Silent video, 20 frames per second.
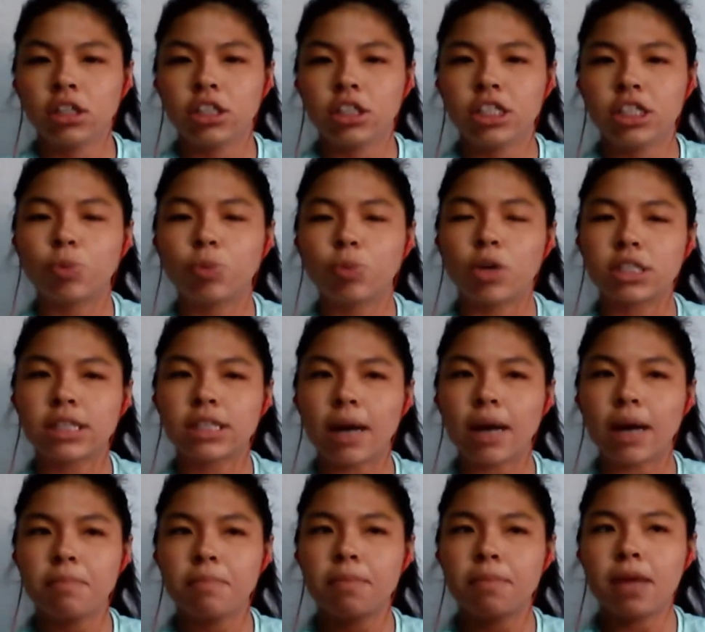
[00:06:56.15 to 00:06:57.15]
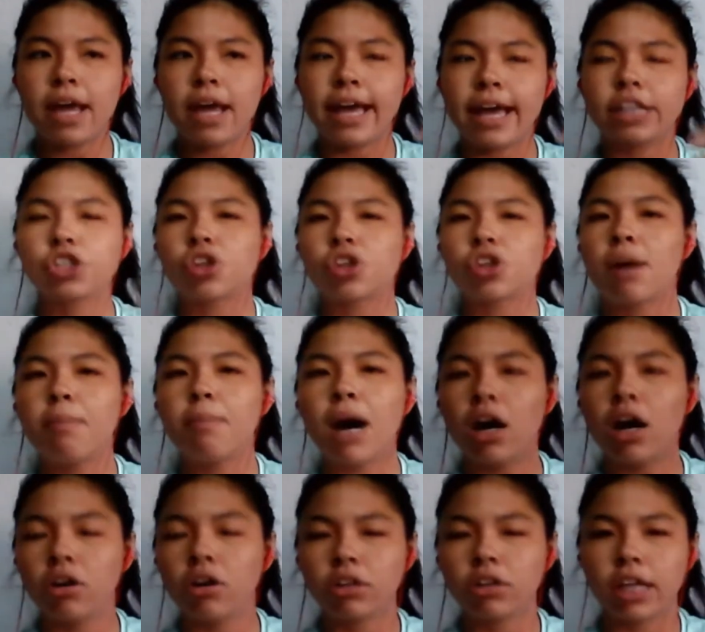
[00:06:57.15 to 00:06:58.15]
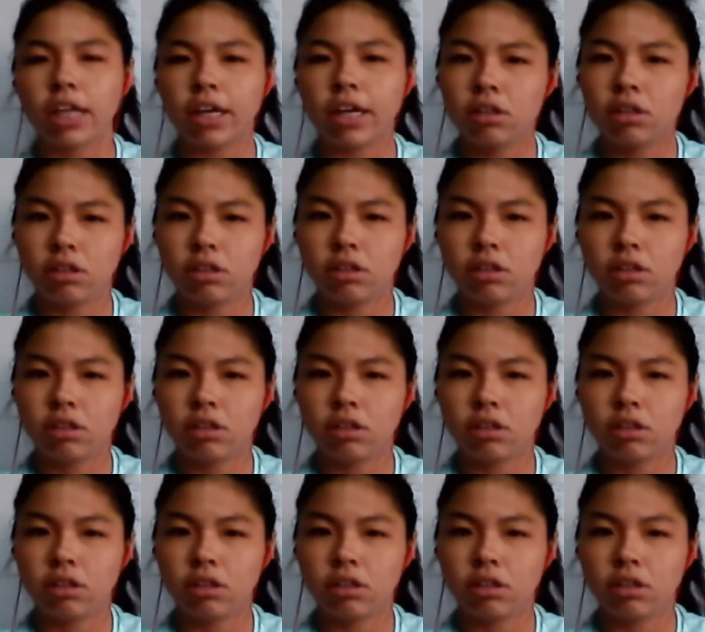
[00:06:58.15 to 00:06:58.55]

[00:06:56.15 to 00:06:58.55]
this was some extra mile that